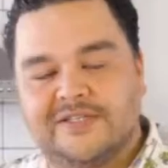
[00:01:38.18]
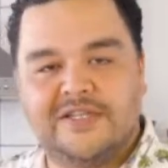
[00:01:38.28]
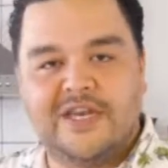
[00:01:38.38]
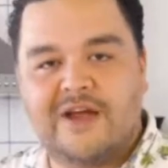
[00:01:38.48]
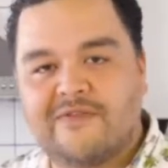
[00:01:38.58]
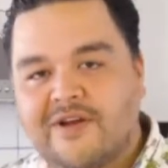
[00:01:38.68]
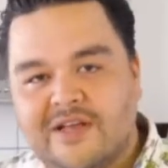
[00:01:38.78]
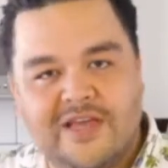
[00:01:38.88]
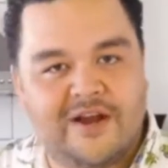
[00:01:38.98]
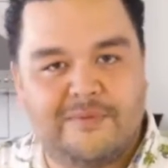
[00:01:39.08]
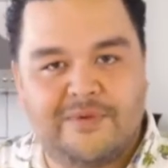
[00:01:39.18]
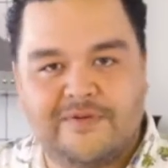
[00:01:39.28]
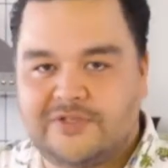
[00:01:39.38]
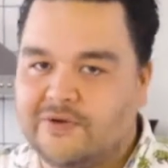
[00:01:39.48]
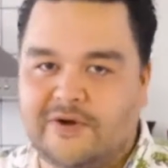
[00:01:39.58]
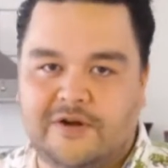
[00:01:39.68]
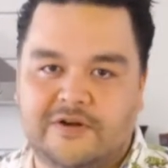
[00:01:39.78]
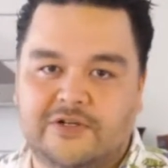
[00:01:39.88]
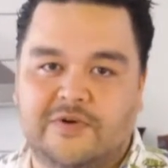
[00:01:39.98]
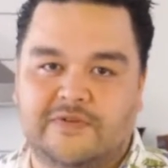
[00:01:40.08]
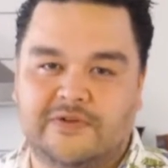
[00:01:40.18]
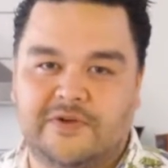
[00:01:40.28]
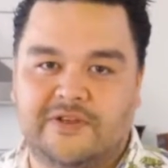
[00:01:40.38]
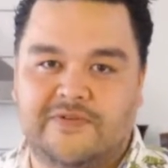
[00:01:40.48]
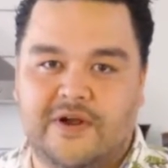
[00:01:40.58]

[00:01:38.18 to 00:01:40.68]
It's never gonna get above 212 degrees